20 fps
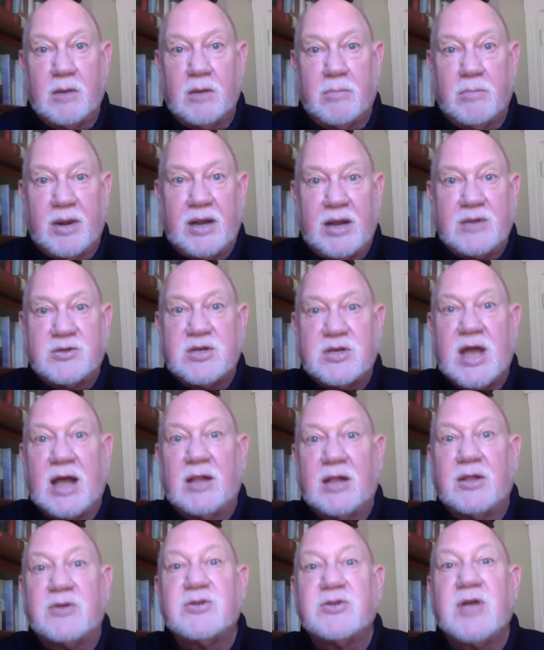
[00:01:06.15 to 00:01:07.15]
but I
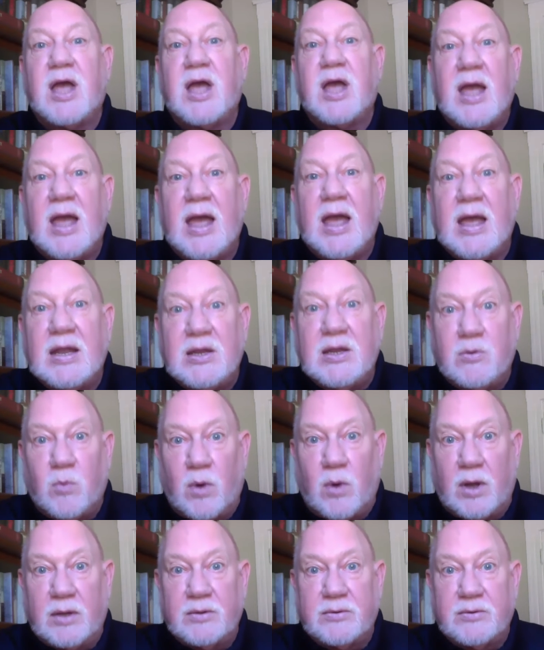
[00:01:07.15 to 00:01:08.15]
challenge
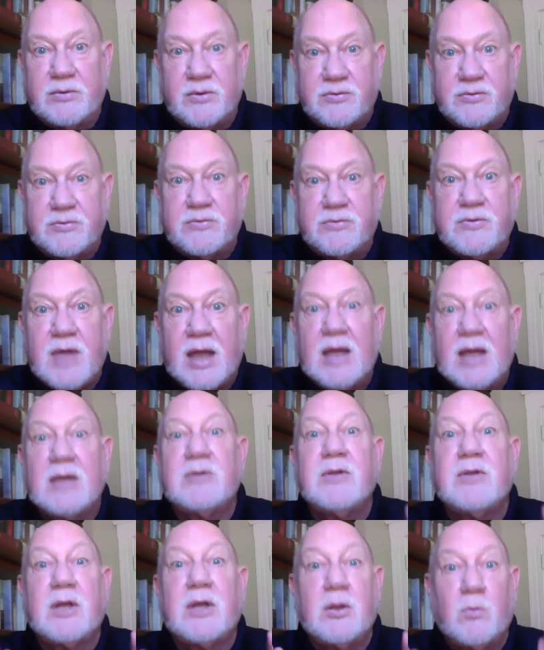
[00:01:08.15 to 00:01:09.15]
anyone to
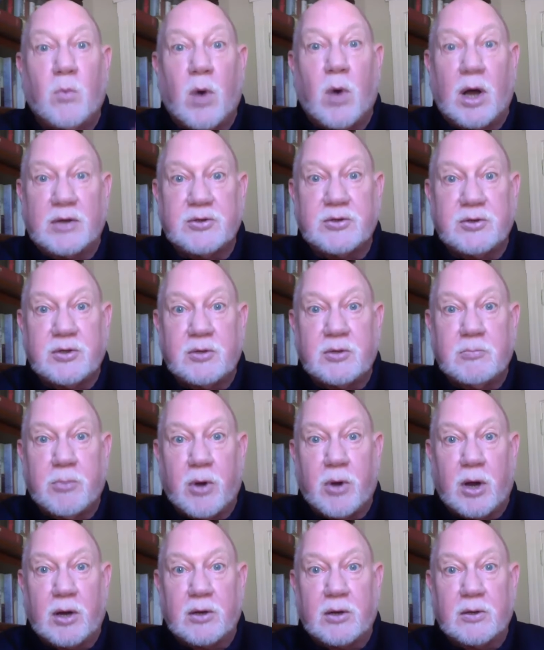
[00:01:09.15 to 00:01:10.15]
stand in Washington
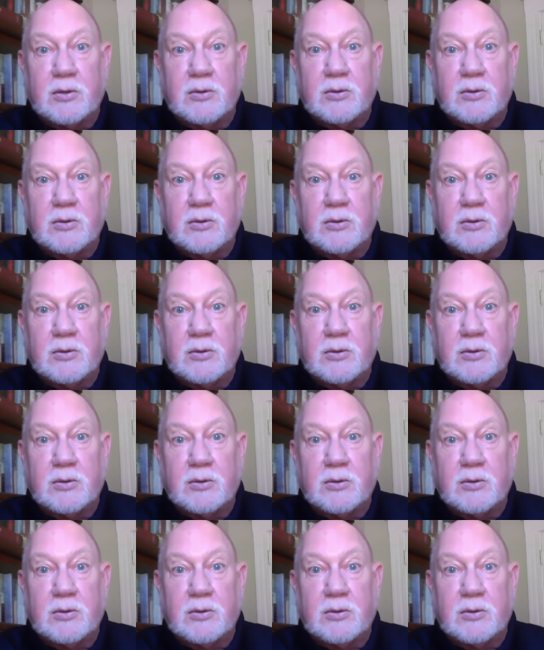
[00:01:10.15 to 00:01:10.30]
Park,